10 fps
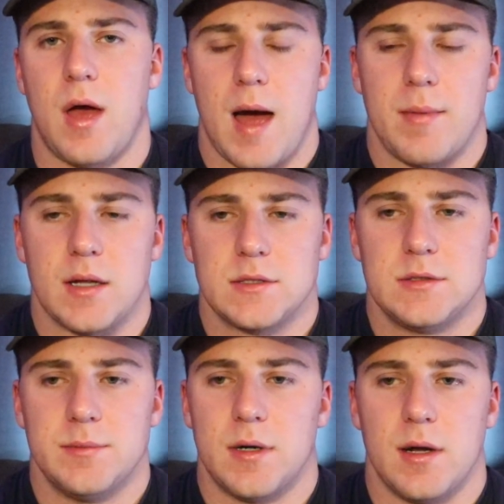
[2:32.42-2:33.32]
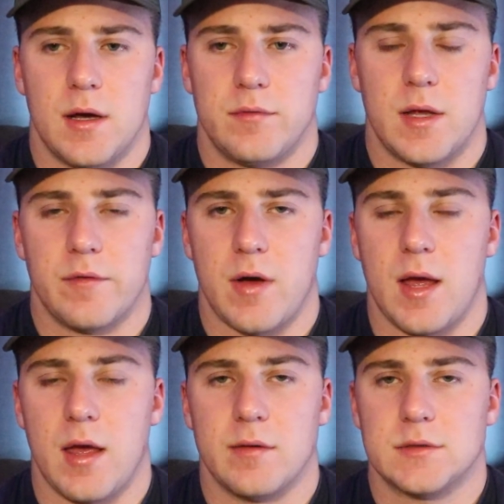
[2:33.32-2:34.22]
I'm not stupid enough that if
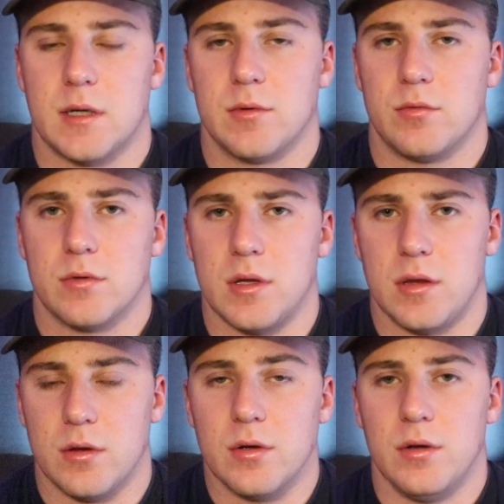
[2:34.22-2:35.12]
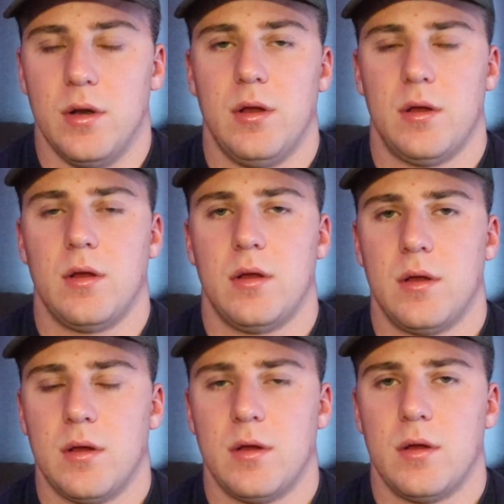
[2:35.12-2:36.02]
I have something really good,
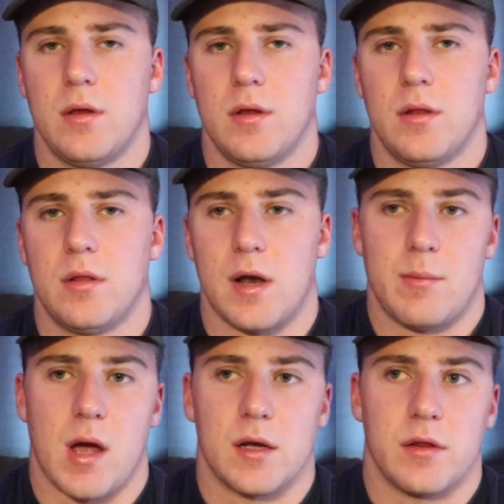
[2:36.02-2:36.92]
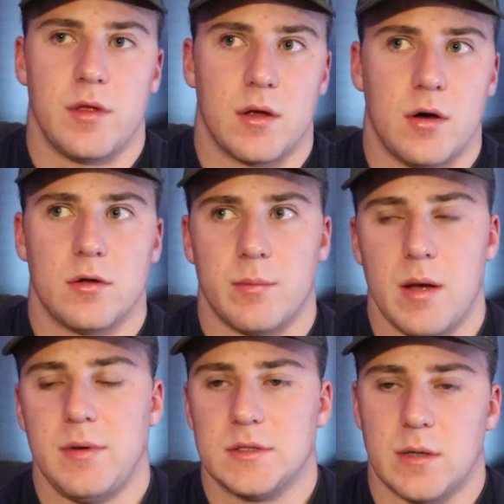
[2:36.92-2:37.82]
that I'm not going to think, oh, there
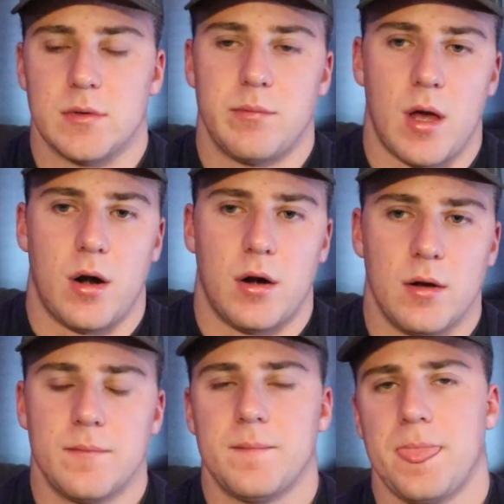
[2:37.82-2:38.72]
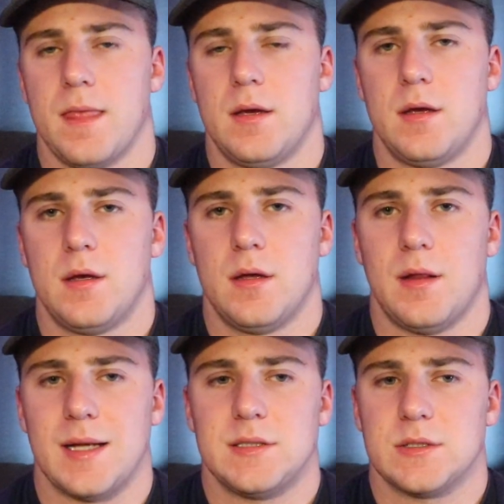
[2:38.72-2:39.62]
might be something better.
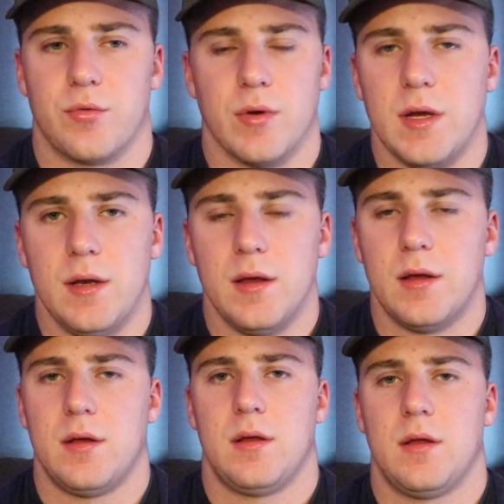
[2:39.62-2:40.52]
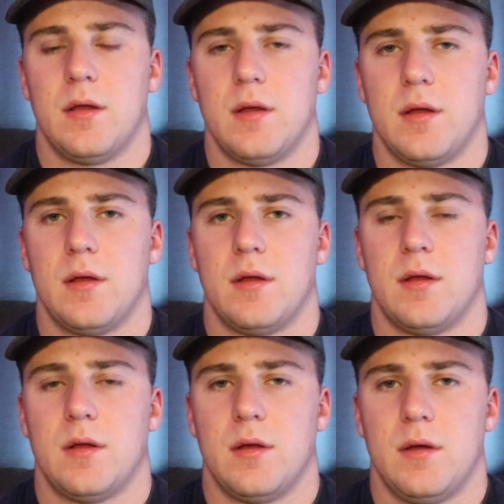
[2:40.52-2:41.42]
That's just greed.
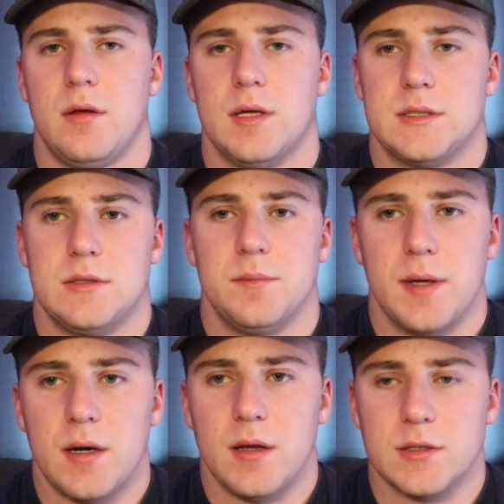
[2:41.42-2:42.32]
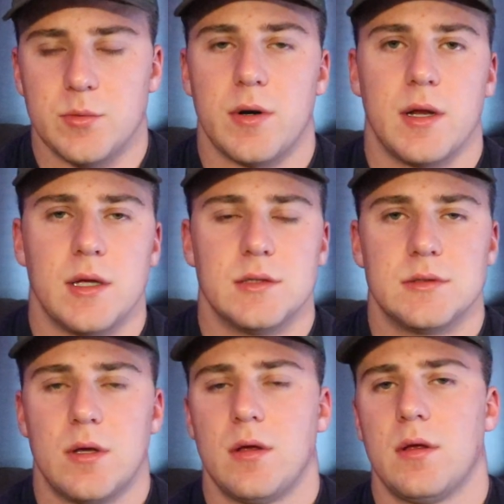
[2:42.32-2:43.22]
It's stupidity is what it is.